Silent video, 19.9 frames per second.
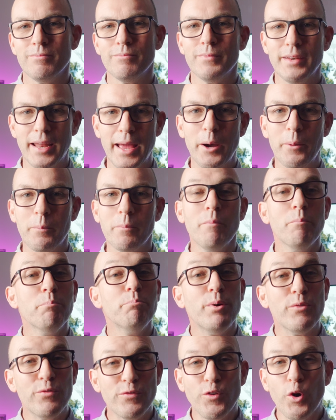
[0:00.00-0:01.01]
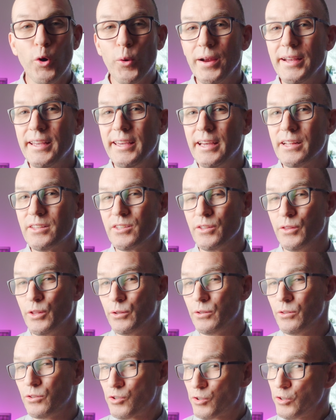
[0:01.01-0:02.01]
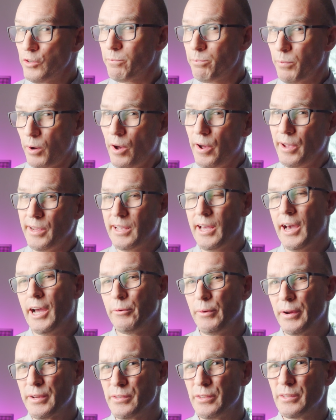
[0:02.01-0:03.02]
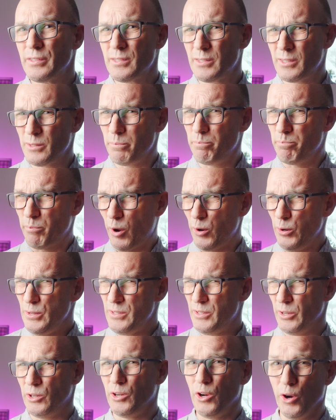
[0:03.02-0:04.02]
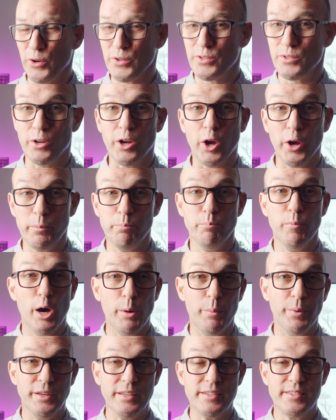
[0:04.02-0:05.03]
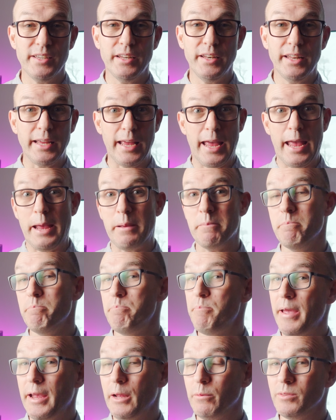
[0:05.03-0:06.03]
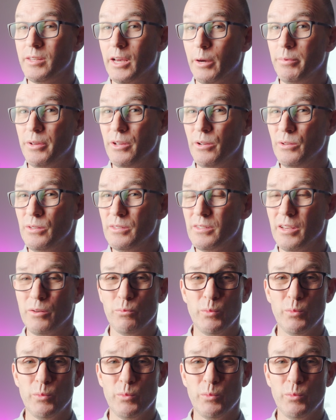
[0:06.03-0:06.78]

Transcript: Now, before I get to the truth behind car wrecks supposed cost of going Melbourne to Sydney in BMWs,